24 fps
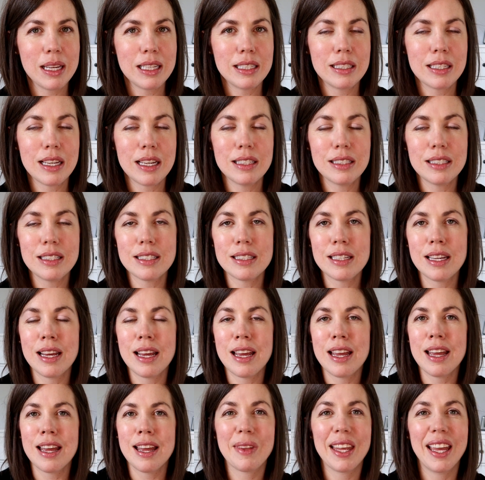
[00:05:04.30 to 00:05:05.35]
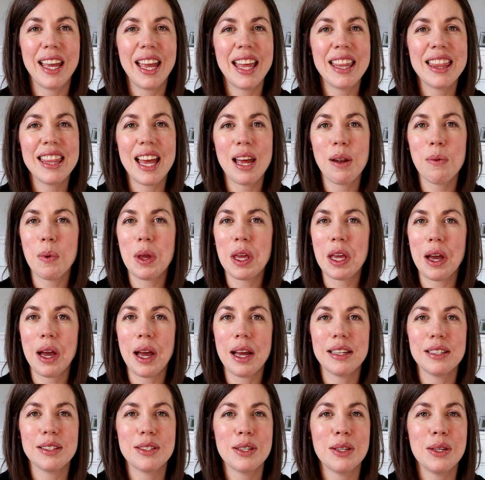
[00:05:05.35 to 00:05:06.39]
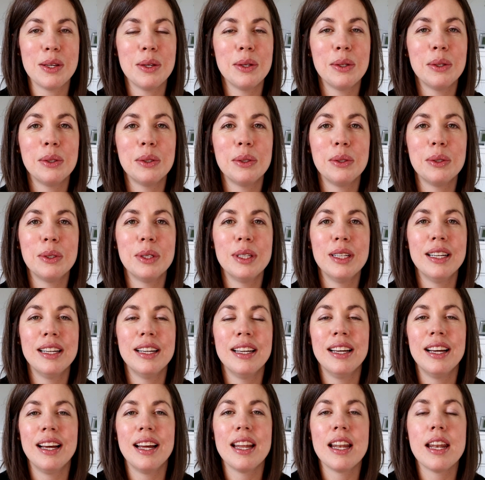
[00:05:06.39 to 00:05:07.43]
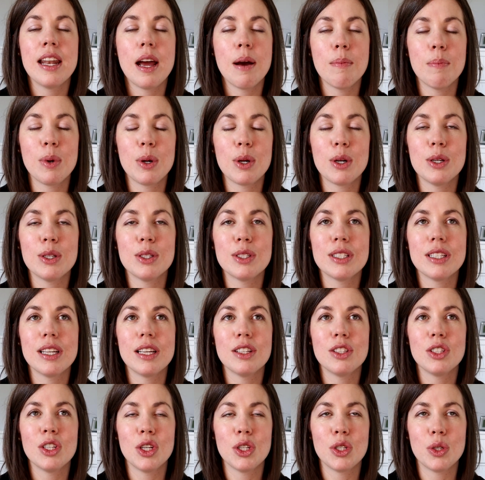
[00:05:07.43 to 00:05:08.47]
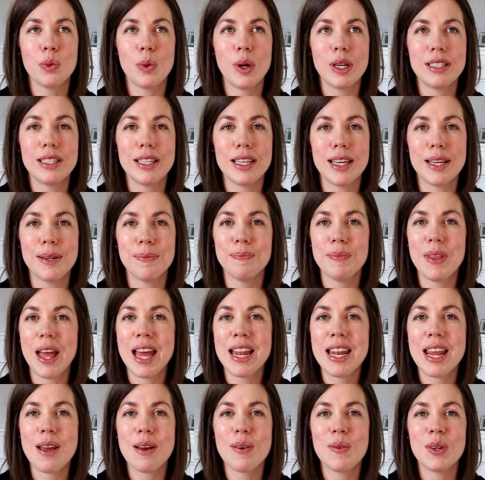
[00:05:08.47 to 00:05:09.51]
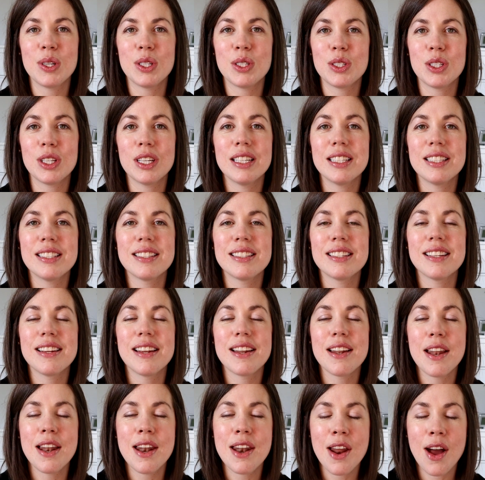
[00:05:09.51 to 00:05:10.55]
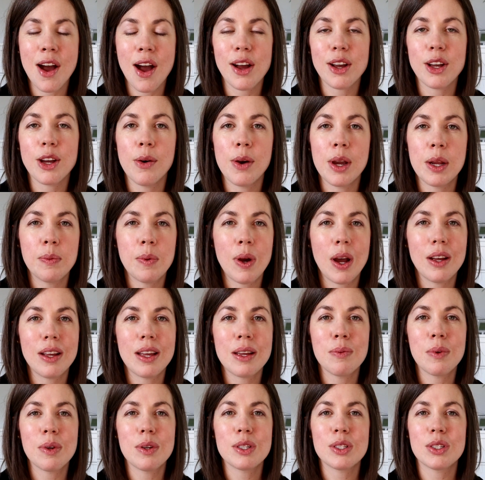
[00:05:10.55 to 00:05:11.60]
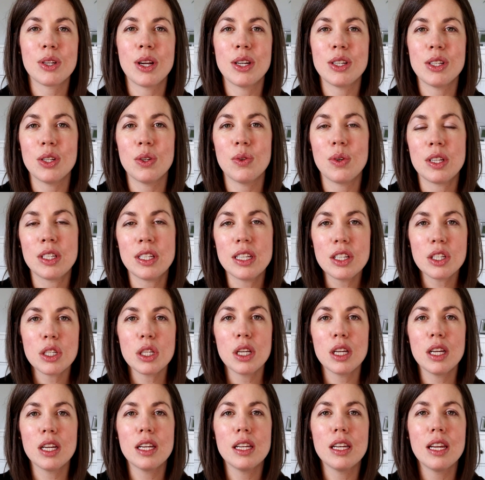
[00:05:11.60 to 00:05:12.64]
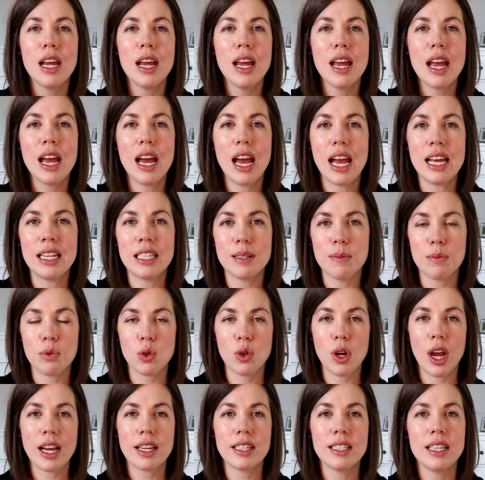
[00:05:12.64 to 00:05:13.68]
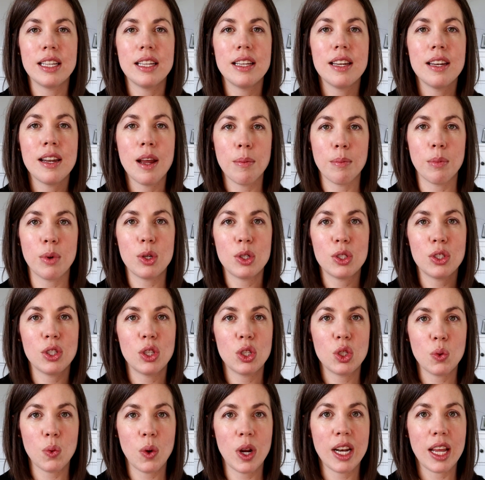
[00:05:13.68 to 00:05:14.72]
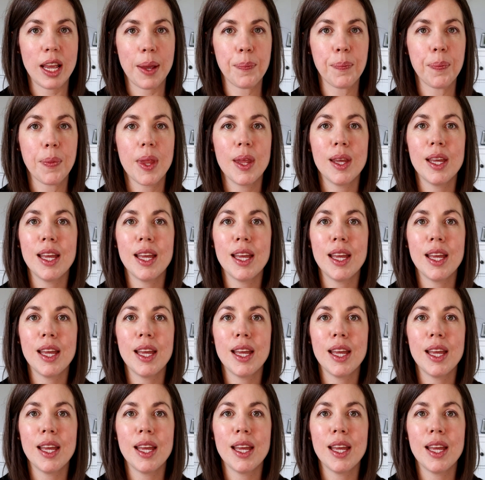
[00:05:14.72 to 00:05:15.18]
makes sense. And then we got to numbers to 20, and it was just not going well. And we were starting to do addition and subtracting numbers to 20.